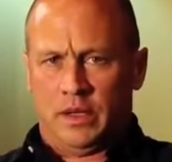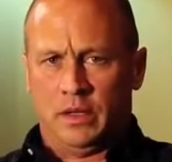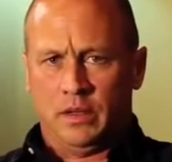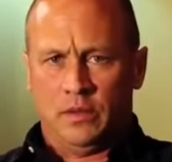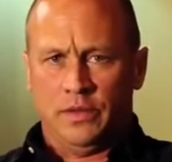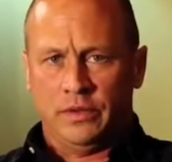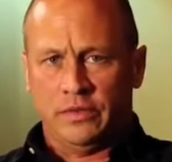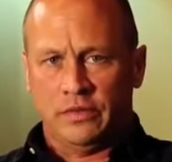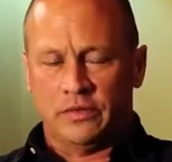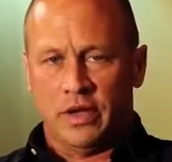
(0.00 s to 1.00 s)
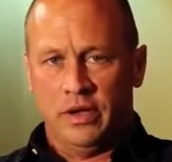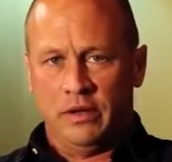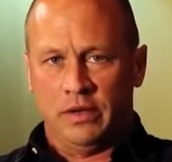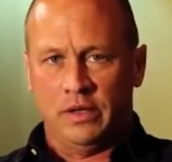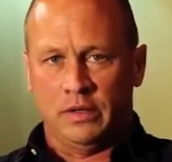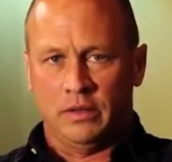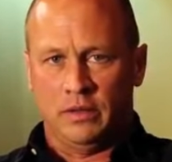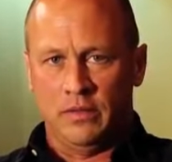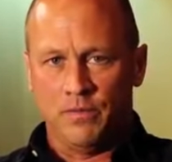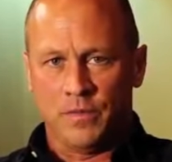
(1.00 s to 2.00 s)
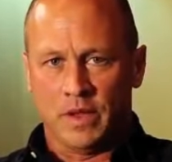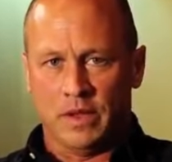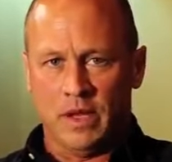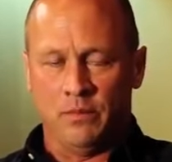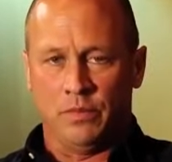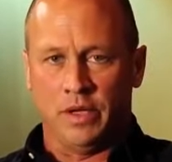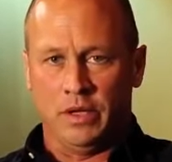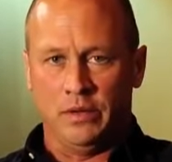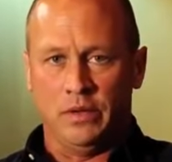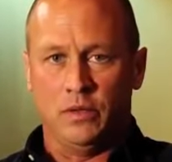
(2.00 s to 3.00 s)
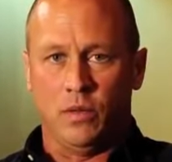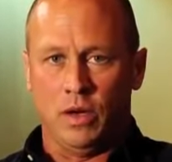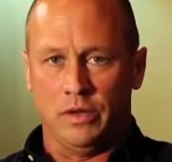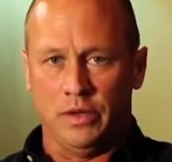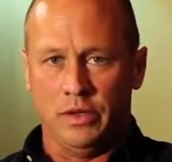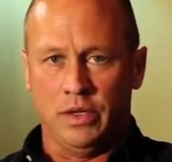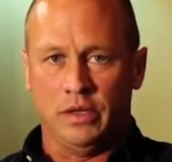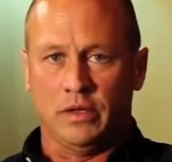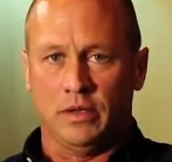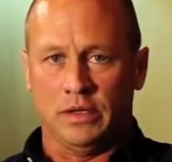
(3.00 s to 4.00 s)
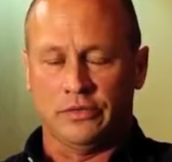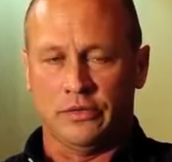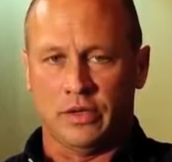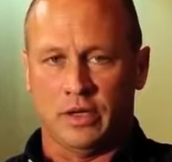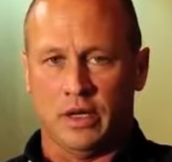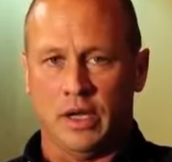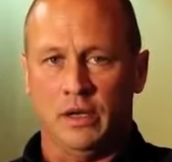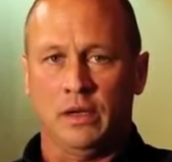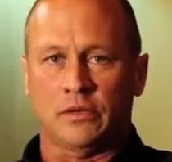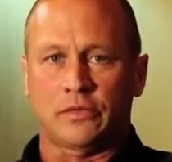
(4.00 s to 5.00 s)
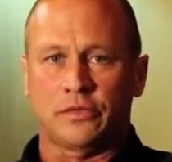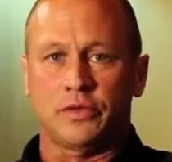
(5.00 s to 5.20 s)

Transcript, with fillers: Hello, this is Hank Hill, and I'm telling you what, you need to listen to Alex